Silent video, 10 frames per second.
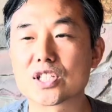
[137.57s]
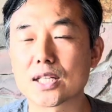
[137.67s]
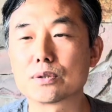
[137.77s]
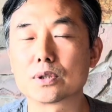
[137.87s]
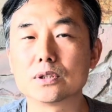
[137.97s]

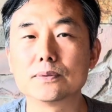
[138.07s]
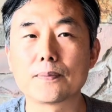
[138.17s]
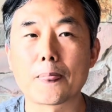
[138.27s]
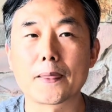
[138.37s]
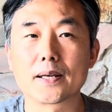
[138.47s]
general,
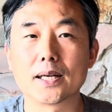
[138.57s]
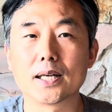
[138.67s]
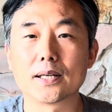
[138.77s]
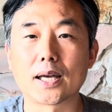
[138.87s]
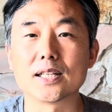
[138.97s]

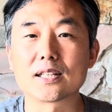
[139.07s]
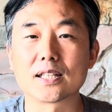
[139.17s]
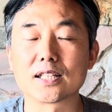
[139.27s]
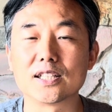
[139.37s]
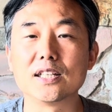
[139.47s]

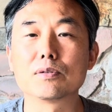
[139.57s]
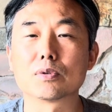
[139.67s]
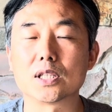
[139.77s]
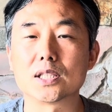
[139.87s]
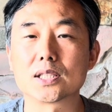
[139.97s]
anything
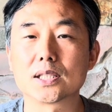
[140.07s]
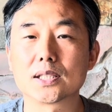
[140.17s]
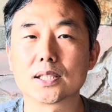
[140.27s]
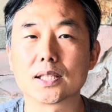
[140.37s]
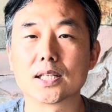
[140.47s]
inward,
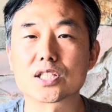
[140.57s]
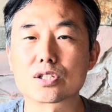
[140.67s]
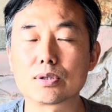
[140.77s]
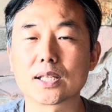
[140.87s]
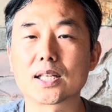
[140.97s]

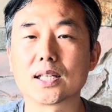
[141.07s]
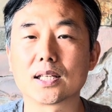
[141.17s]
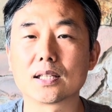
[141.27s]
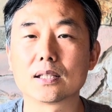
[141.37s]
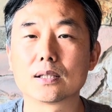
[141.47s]

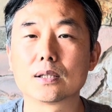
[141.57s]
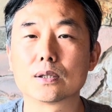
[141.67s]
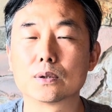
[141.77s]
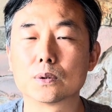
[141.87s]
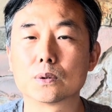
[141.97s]
shrinking,
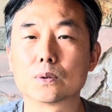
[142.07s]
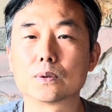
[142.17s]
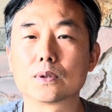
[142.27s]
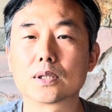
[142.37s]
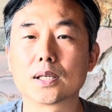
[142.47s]

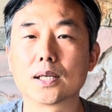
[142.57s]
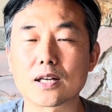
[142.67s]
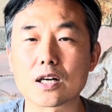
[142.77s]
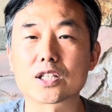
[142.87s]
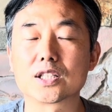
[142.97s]
or
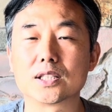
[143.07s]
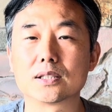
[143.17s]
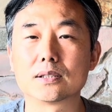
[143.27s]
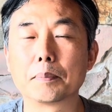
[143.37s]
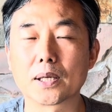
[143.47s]

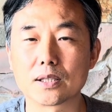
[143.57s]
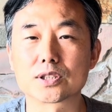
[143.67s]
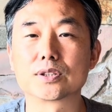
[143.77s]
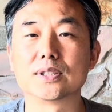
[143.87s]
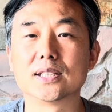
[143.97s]
darker belong
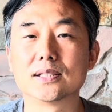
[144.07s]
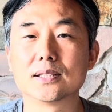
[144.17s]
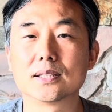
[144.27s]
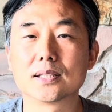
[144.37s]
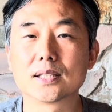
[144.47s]
to yin.
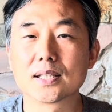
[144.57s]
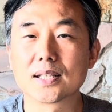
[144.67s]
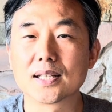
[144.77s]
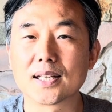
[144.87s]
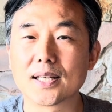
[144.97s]

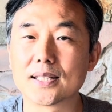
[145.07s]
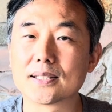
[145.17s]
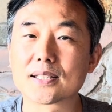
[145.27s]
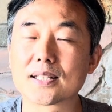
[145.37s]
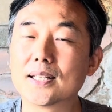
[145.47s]
And
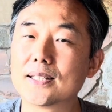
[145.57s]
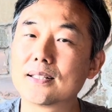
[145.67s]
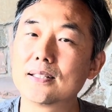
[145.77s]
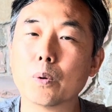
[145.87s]
then